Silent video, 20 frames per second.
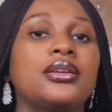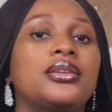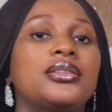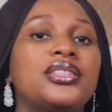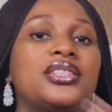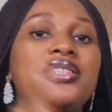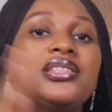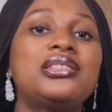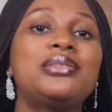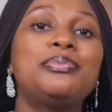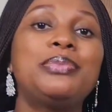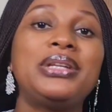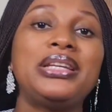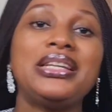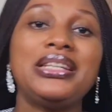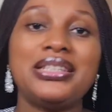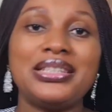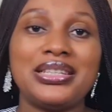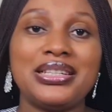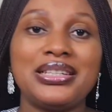
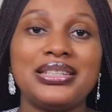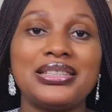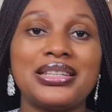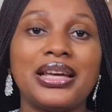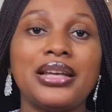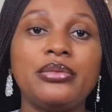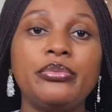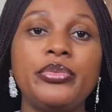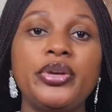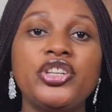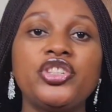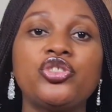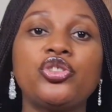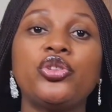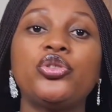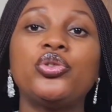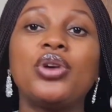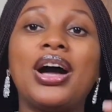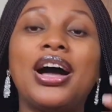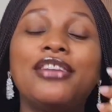split it and make sure
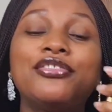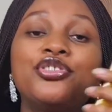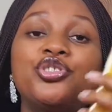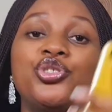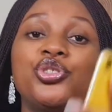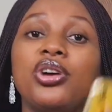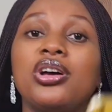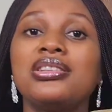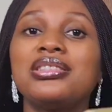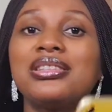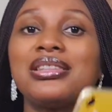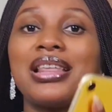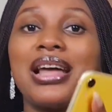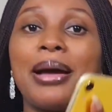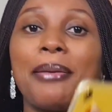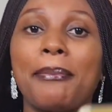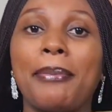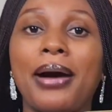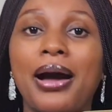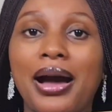you have just
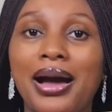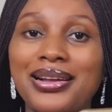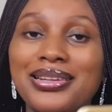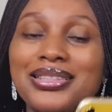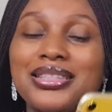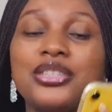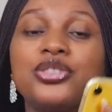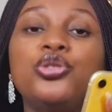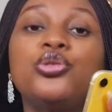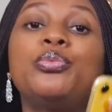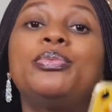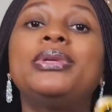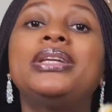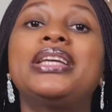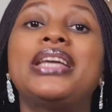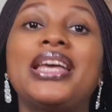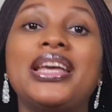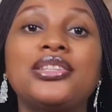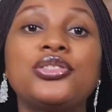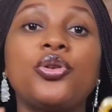that part.
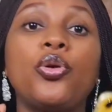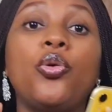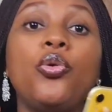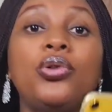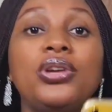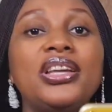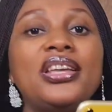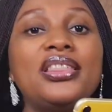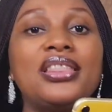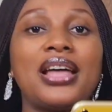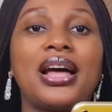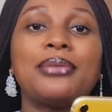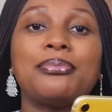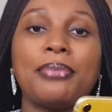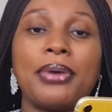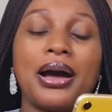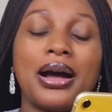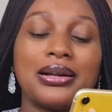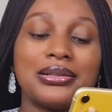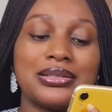Duplicate only that
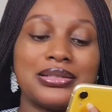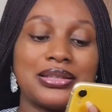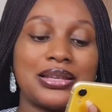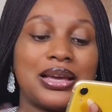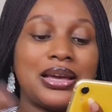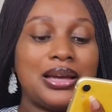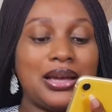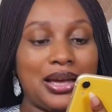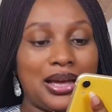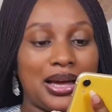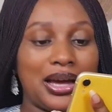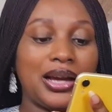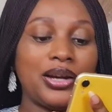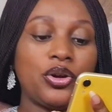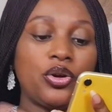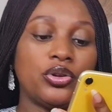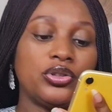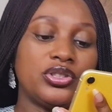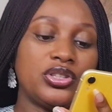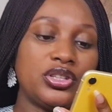part and
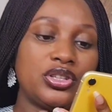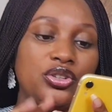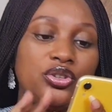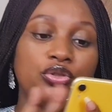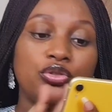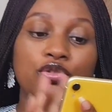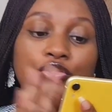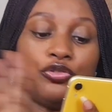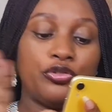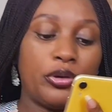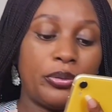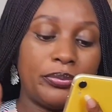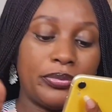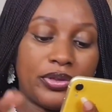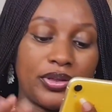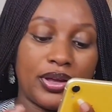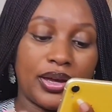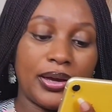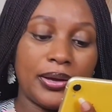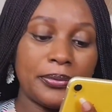continue from
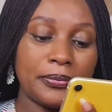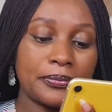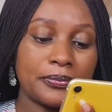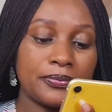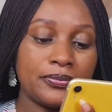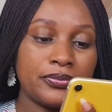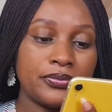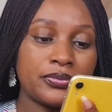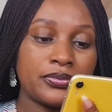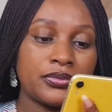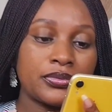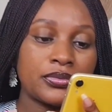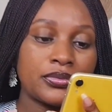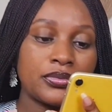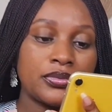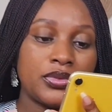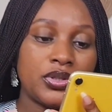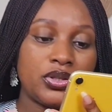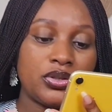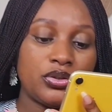there.
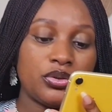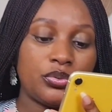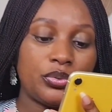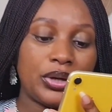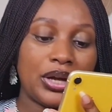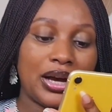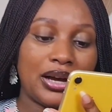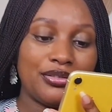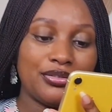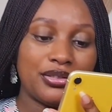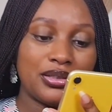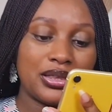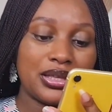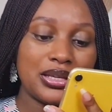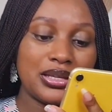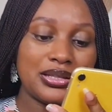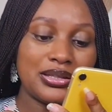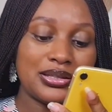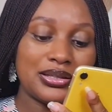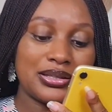So we have
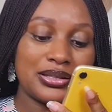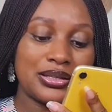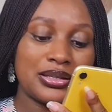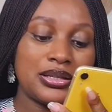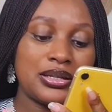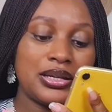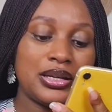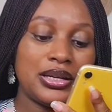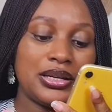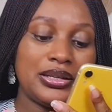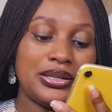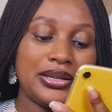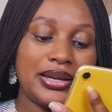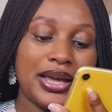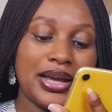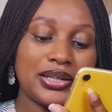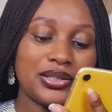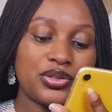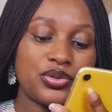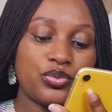this.
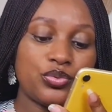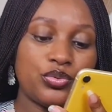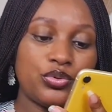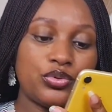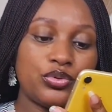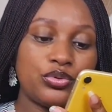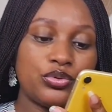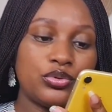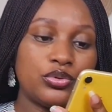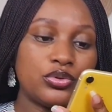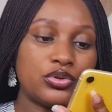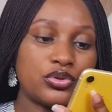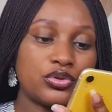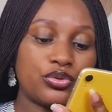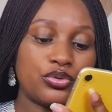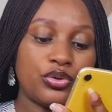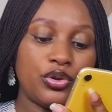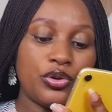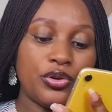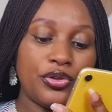Next, we'll
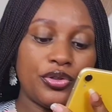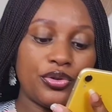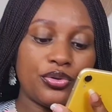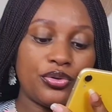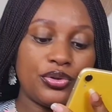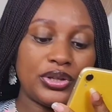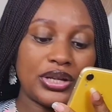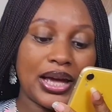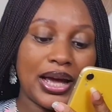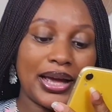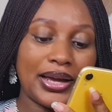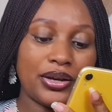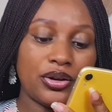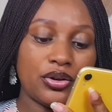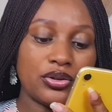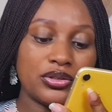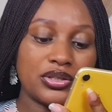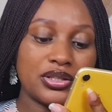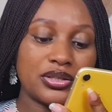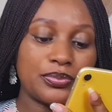scroll through the
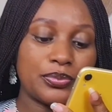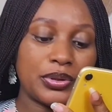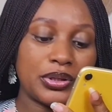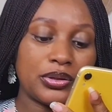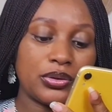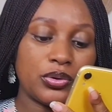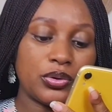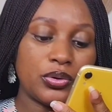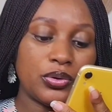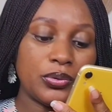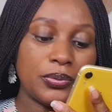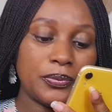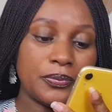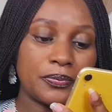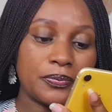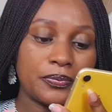icons below.